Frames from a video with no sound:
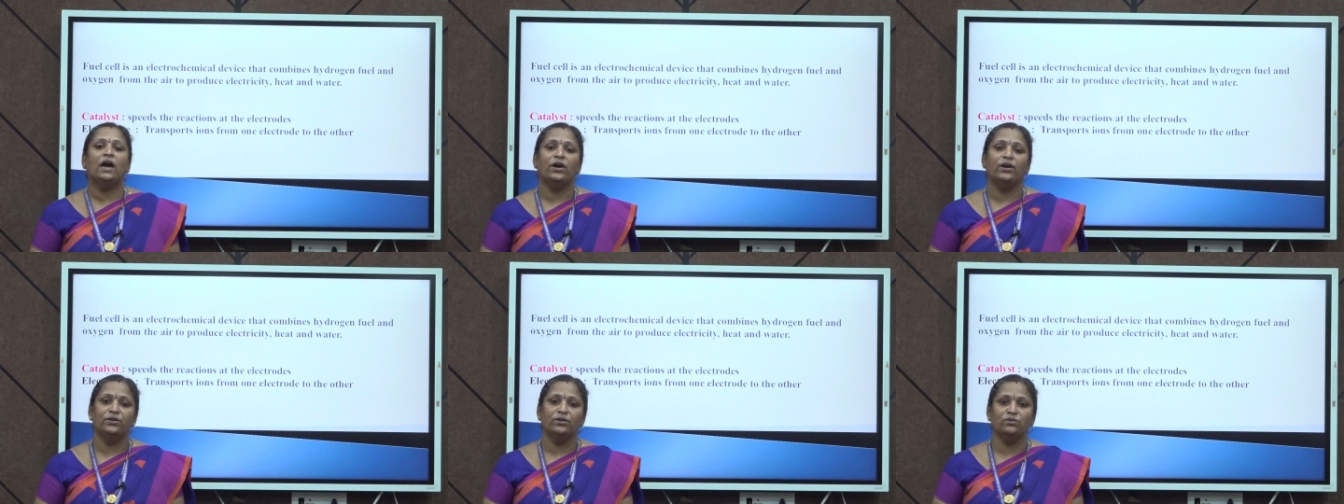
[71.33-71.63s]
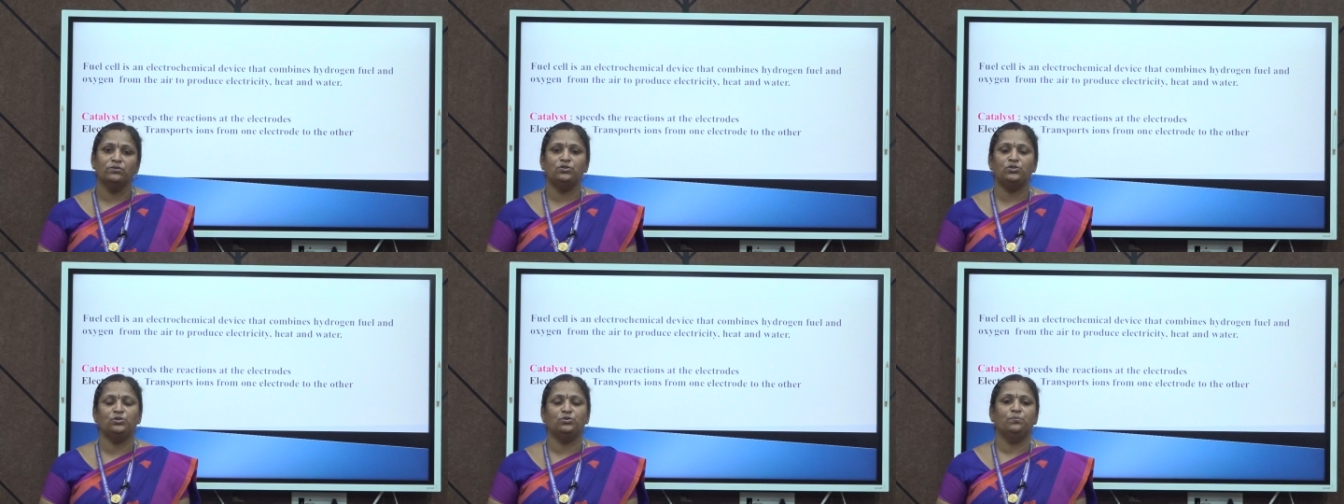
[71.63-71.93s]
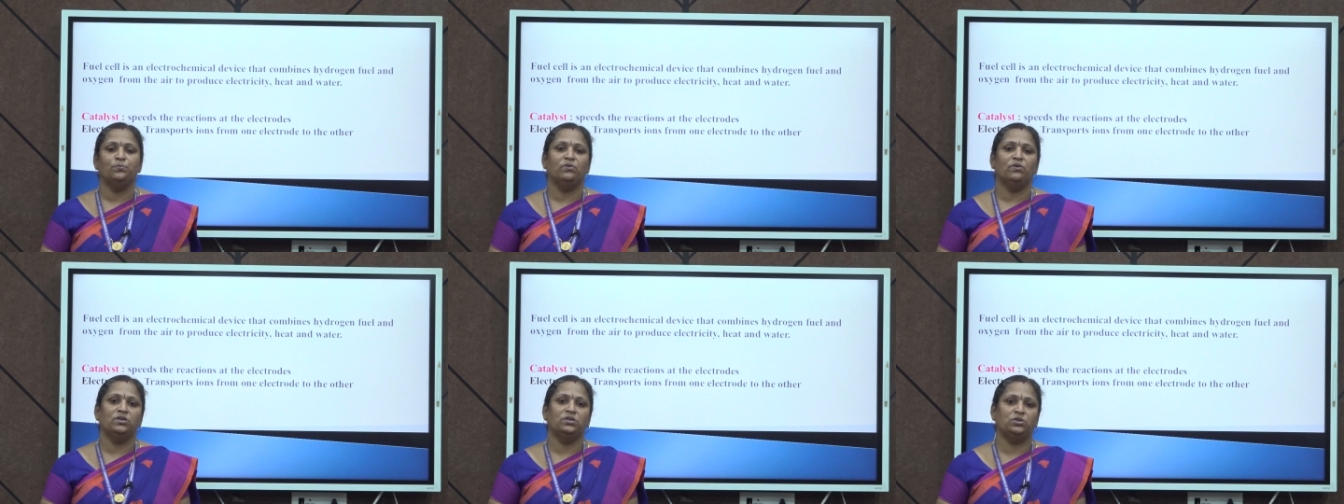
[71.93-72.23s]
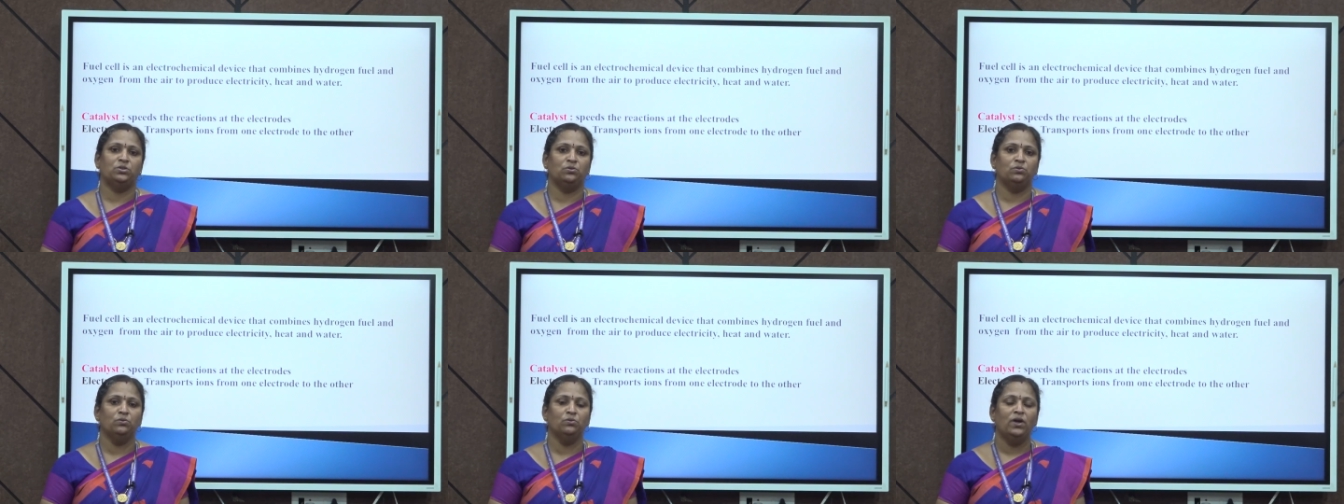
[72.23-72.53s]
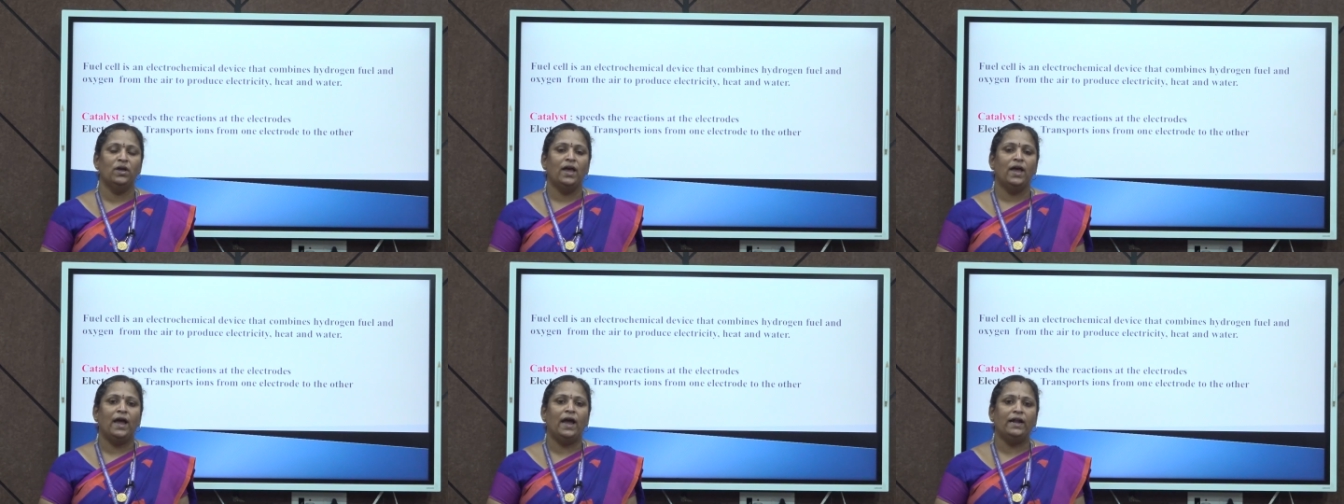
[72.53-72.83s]
ions to pass through
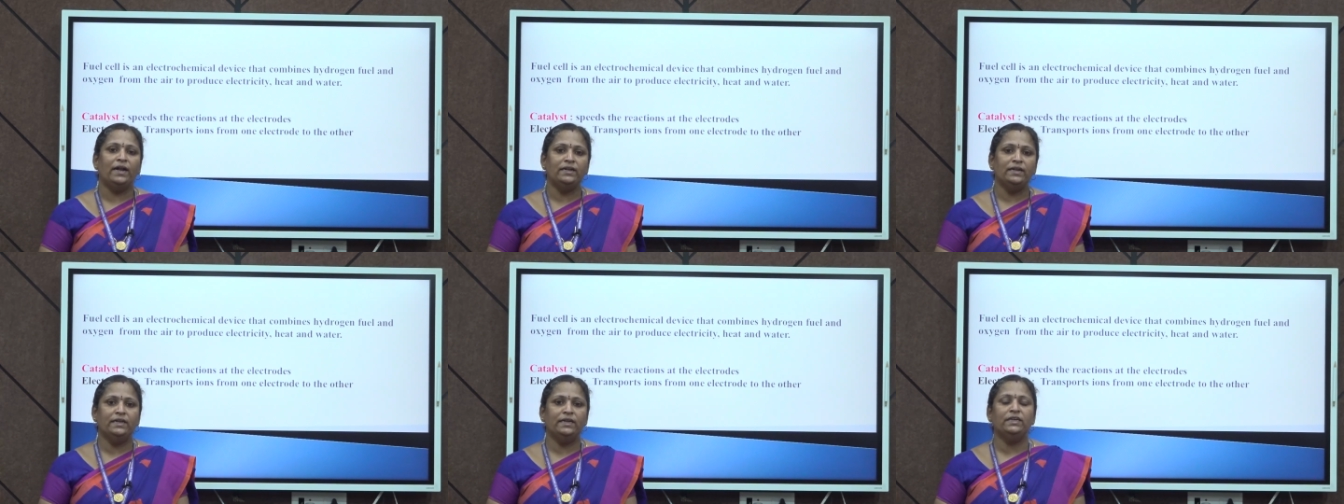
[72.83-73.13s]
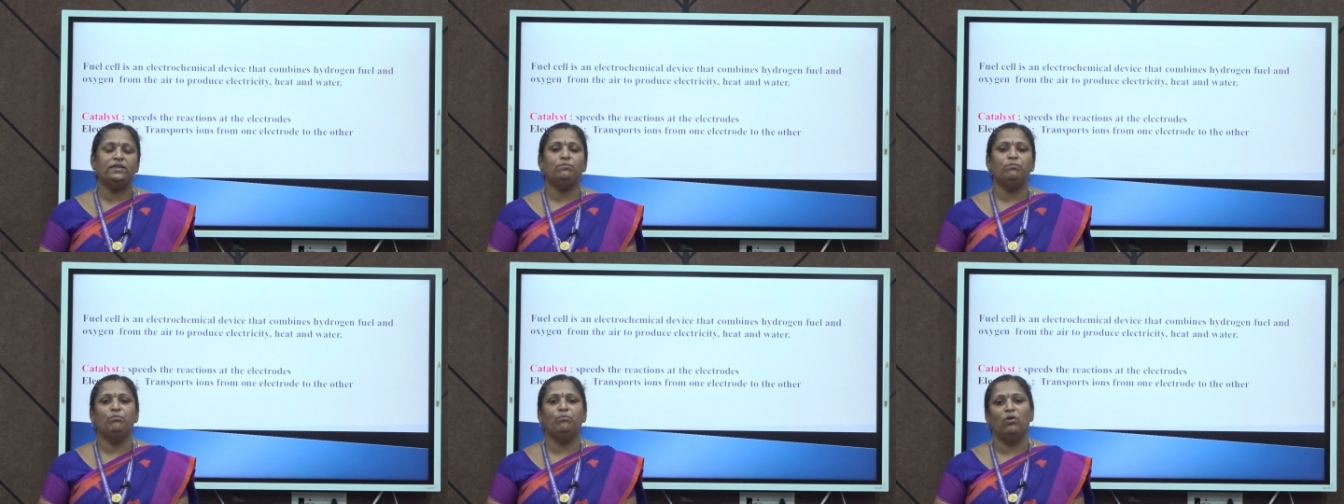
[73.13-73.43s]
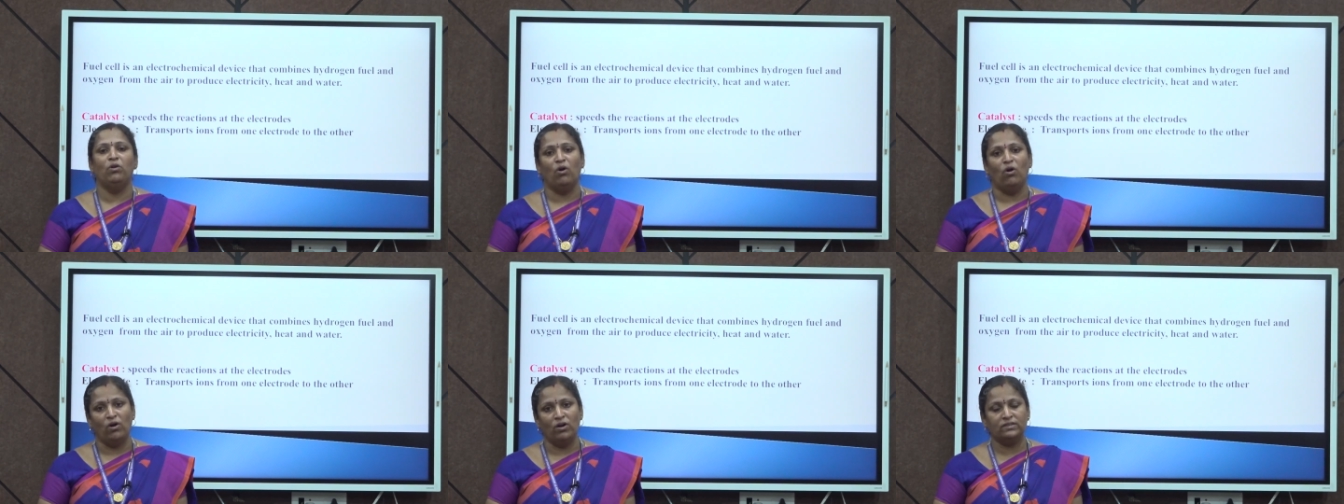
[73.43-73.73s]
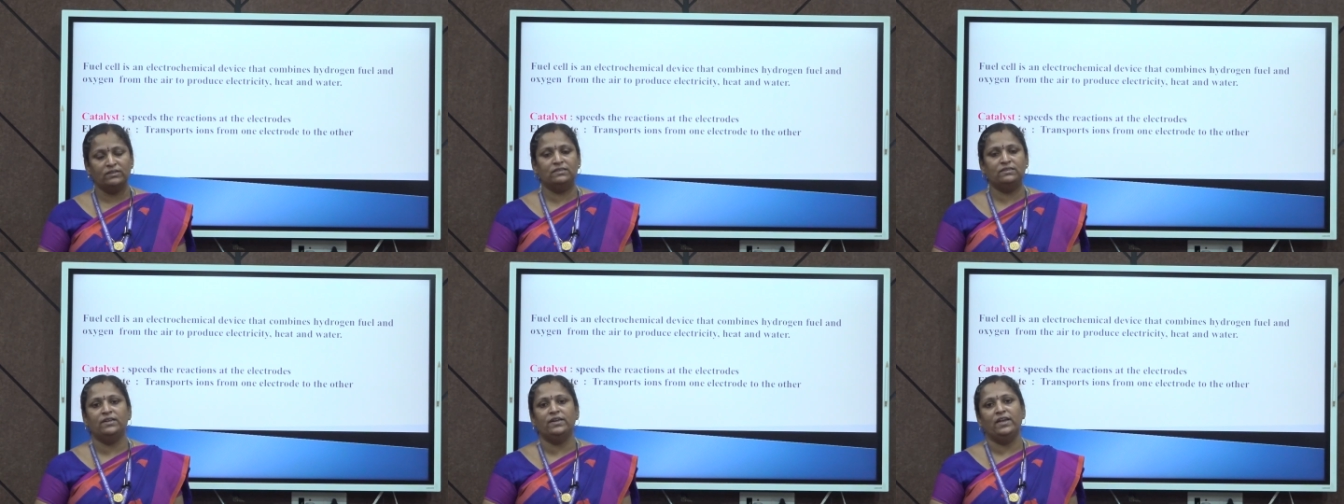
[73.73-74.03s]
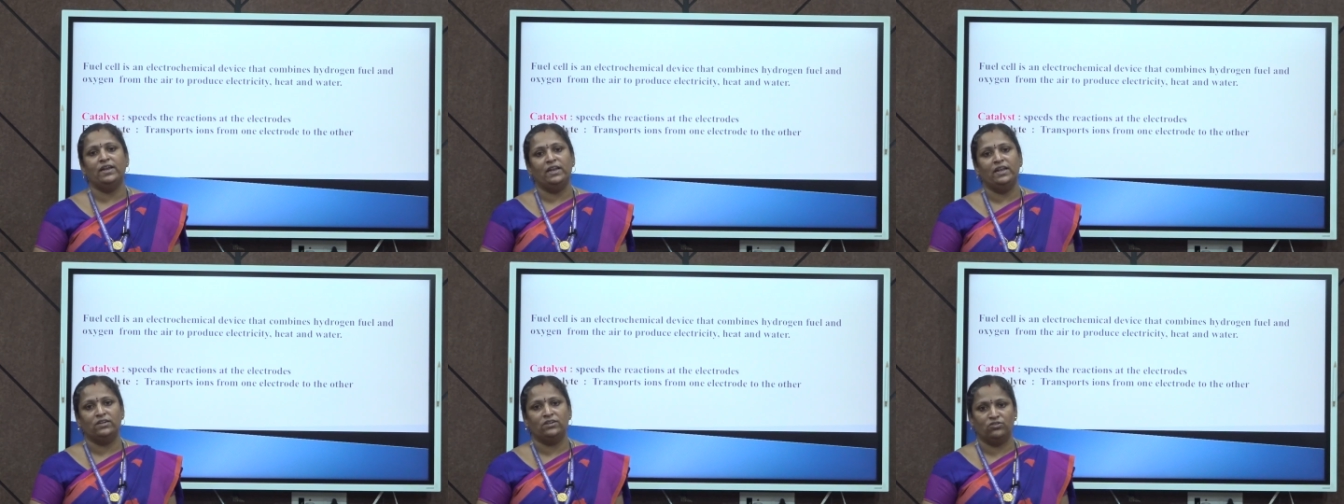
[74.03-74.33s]
and it blocks the
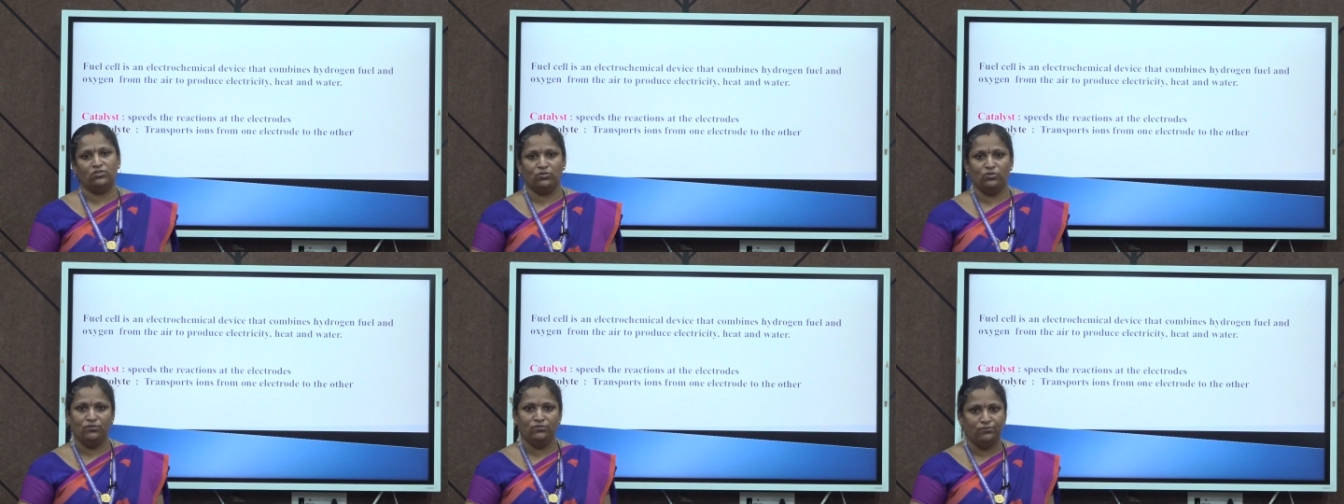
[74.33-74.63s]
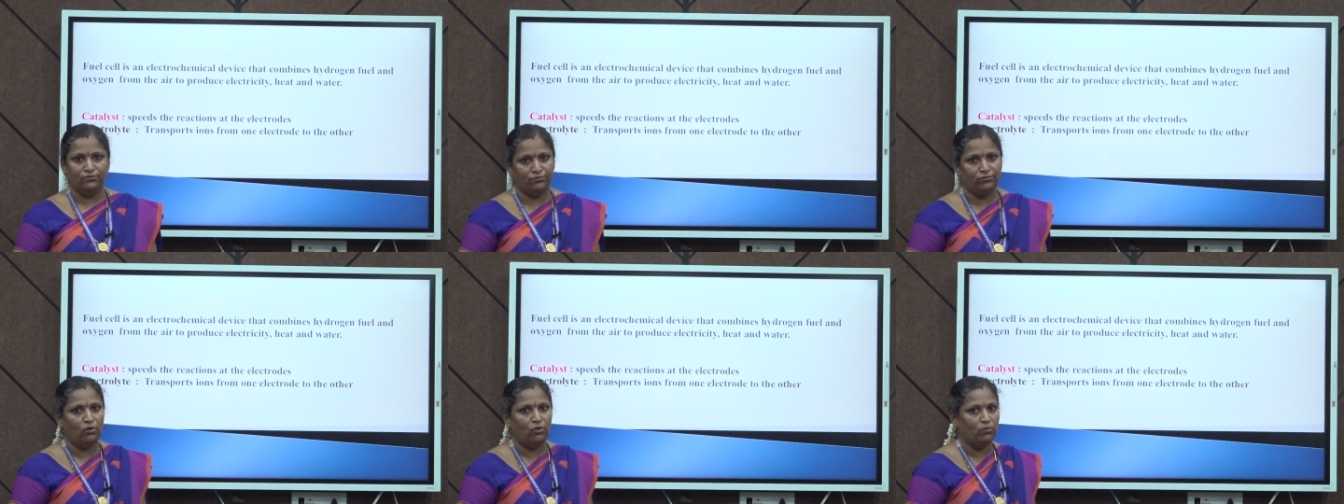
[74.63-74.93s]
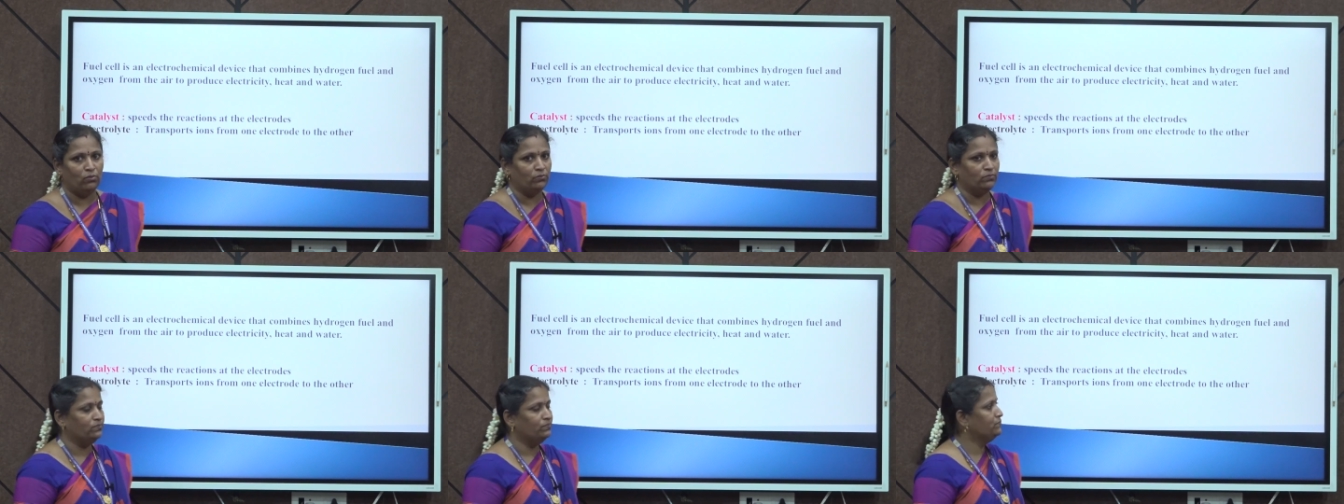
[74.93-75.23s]
electron flow.